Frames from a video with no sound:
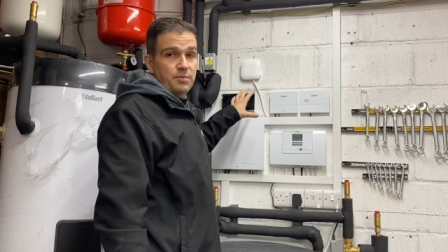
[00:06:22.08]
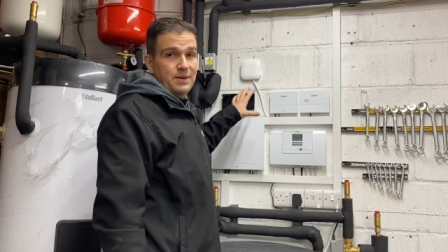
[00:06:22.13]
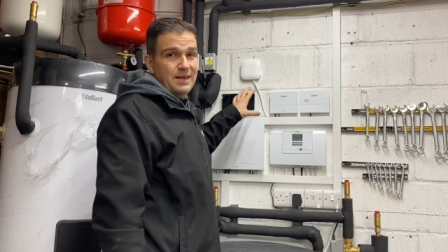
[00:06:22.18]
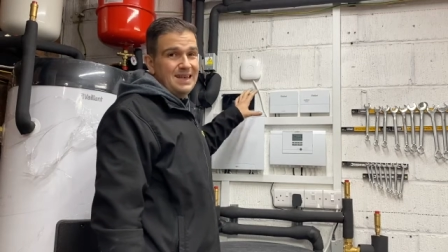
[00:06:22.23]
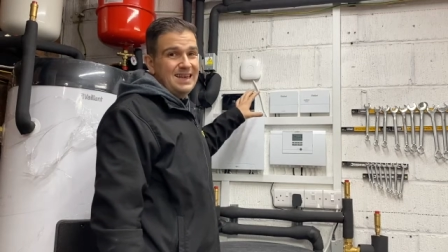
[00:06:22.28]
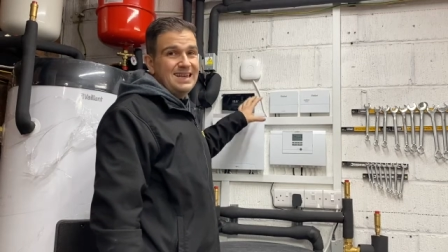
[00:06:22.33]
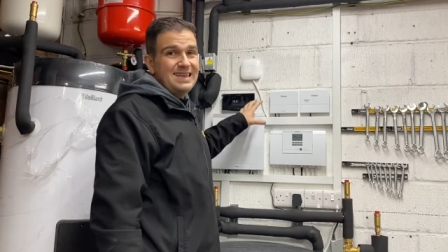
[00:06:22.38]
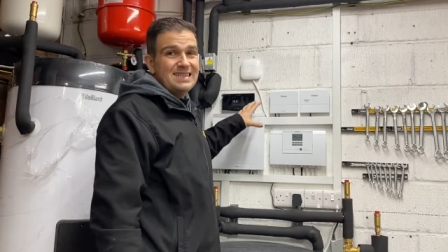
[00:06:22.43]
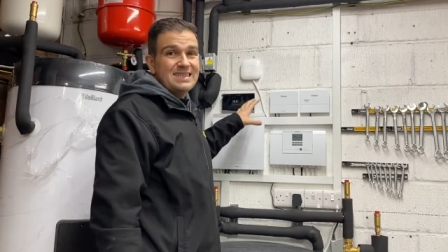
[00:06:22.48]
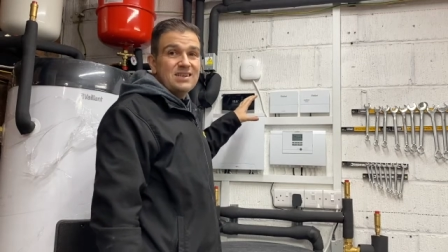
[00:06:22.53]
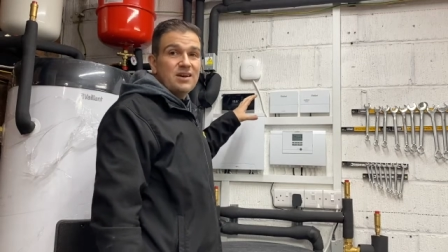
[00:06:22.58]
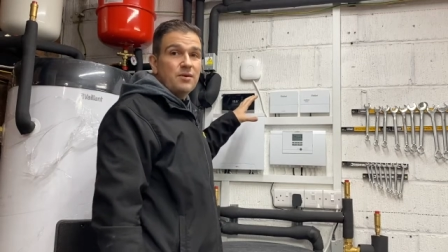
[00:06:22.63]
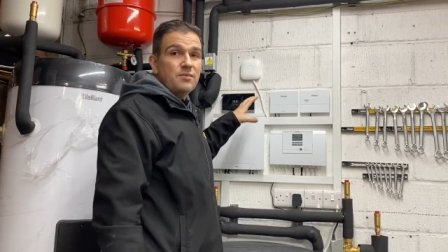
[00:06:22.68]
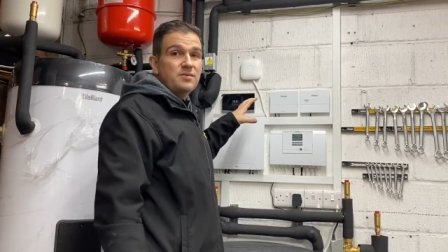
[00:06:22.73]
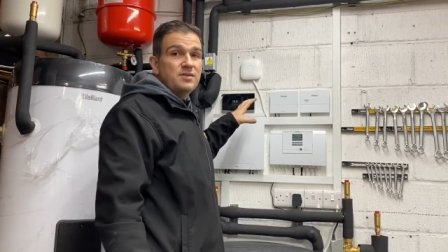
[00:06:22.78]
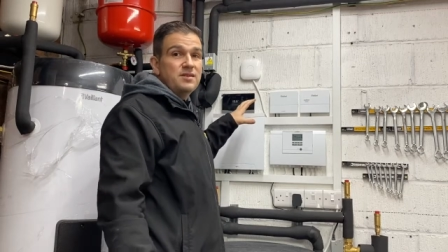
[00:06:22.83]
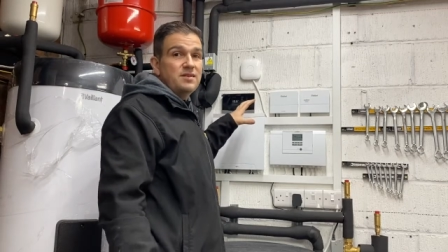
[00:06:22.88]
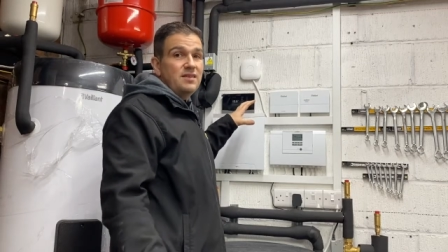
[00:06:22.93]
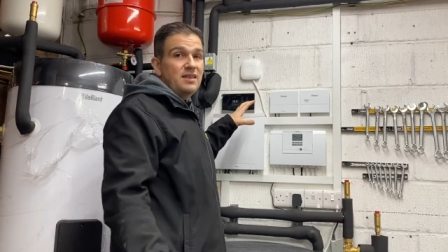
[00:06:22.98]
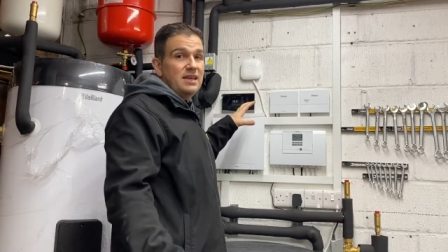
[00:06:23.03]
be linked up
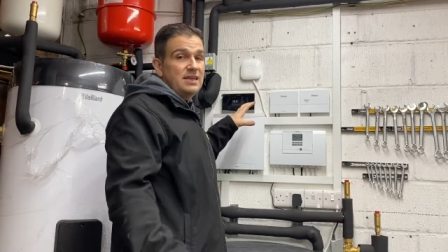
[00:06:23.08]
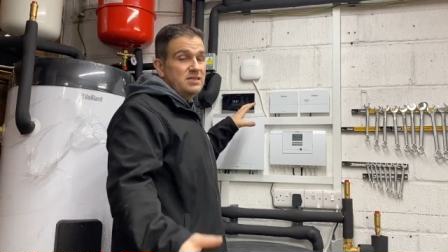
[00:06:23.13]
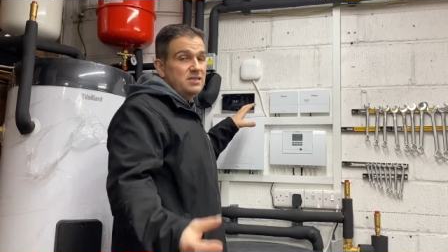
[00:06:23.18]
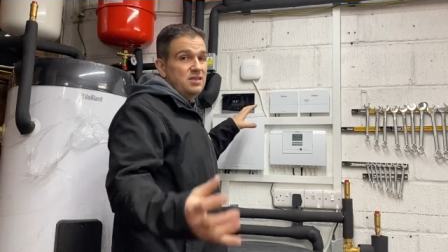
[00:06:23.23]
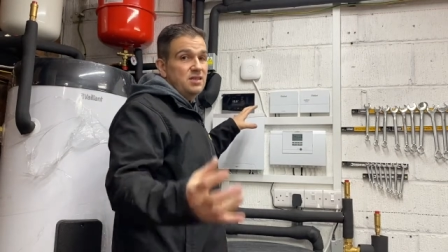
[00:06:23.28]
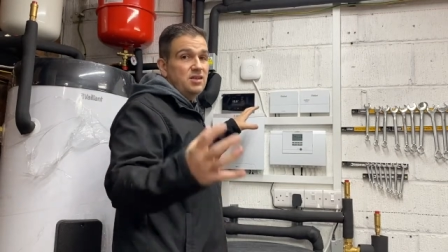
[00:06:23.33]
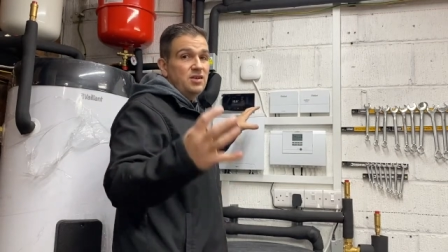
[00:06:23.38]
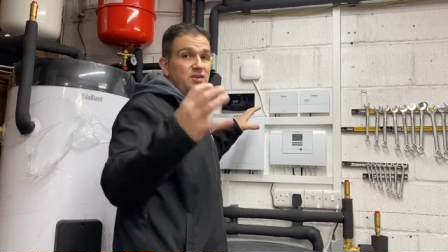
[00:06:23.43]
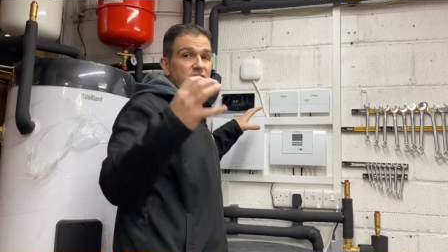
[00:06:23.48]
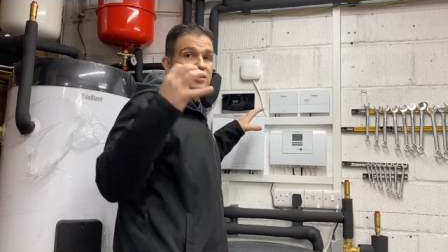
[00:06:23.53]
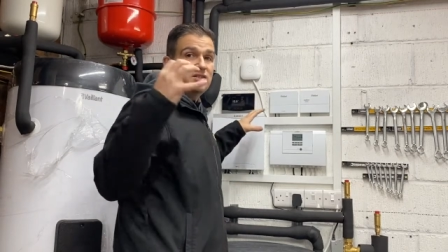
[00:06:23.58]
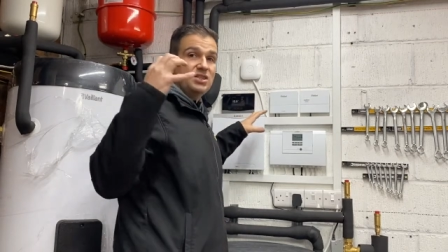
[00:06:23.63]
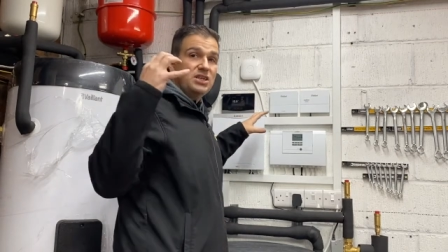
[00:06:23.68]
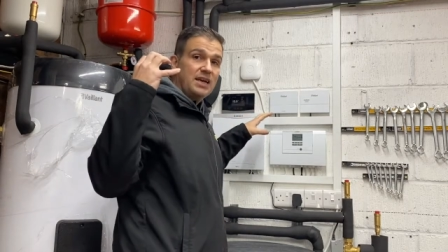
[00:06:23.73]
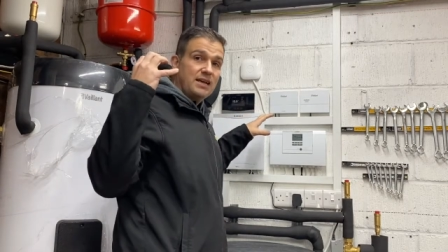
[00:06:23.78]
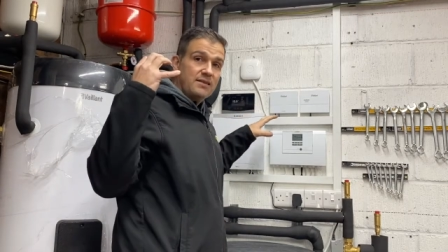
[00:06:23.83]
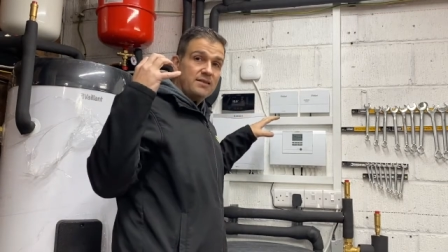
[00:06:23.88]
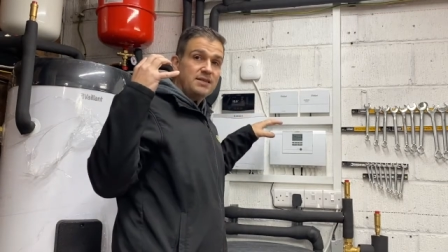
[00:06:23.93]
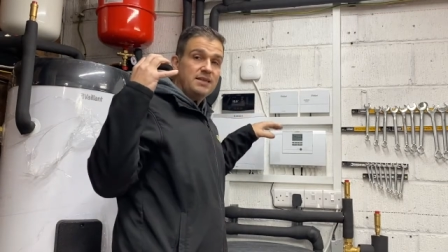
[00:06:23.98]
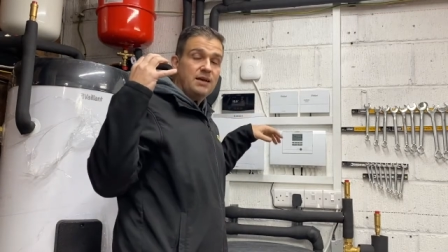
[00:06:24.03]
to things so you can
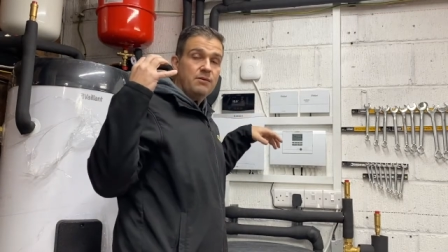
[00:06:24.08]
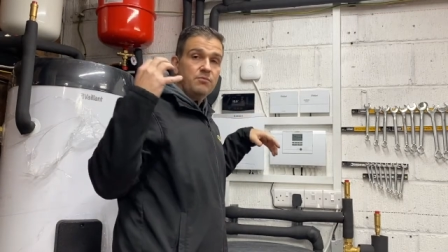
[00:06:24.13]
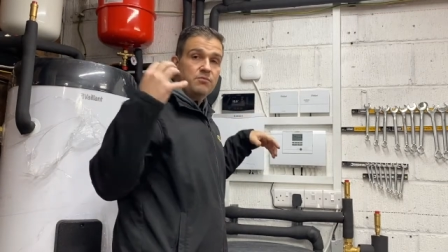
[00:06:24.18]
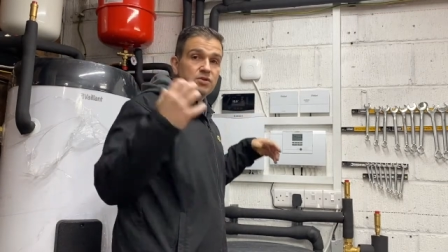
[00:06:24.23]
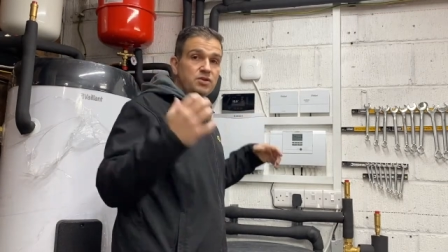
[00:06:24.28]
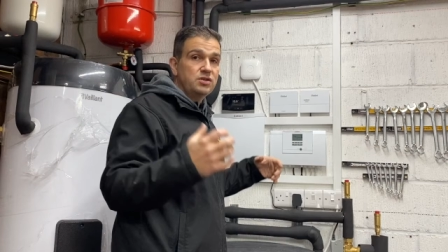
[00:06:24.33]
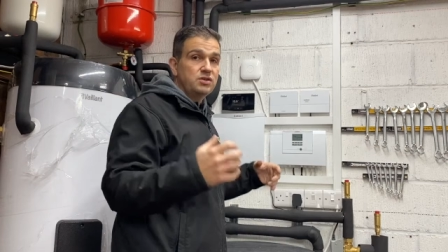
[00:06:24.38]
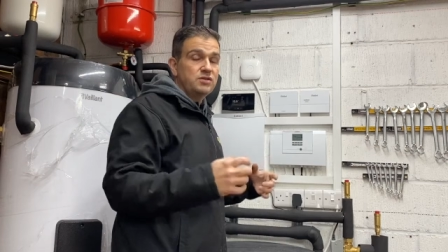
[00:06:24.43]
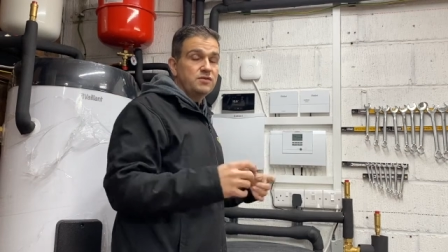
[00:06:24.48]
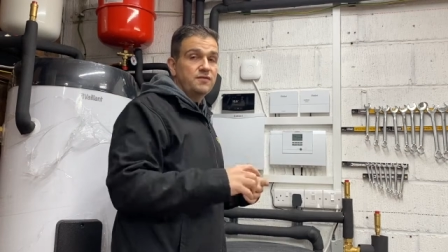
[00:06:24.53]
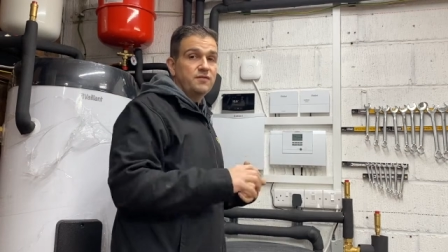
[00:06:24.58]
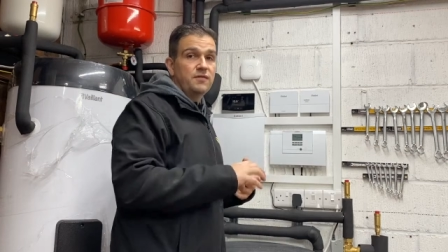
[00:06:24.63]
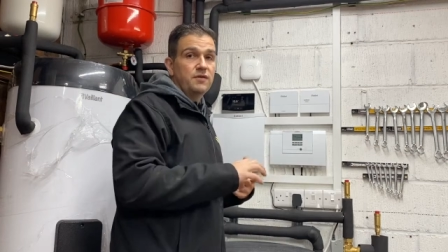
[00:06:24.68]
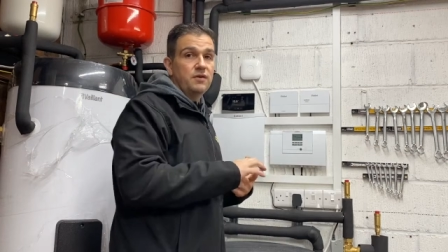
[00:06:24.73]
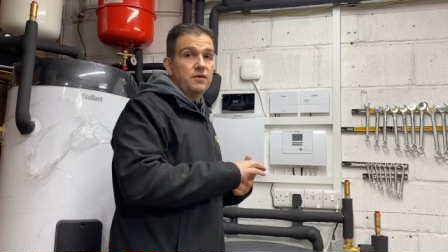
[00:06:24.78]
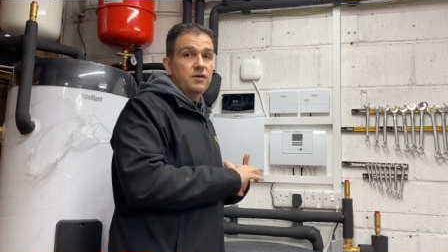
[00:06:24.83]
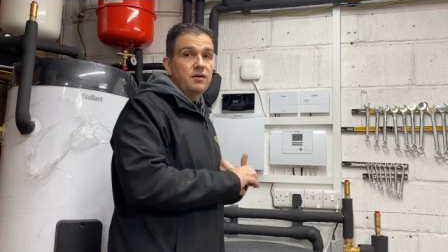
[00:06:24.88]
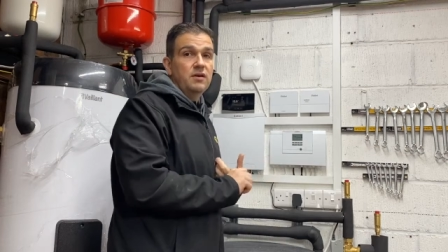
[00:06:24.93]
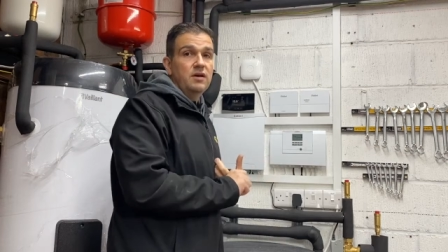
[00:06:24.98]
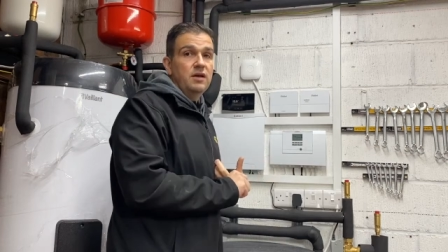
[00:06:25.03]
check the temperatures
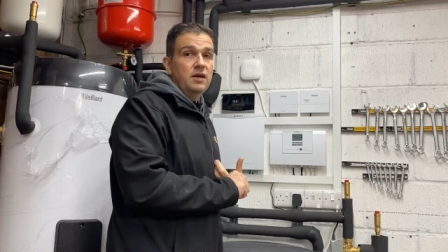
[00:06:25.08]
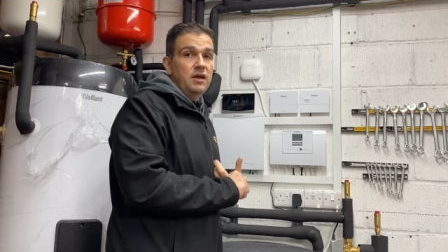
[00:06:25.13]
for,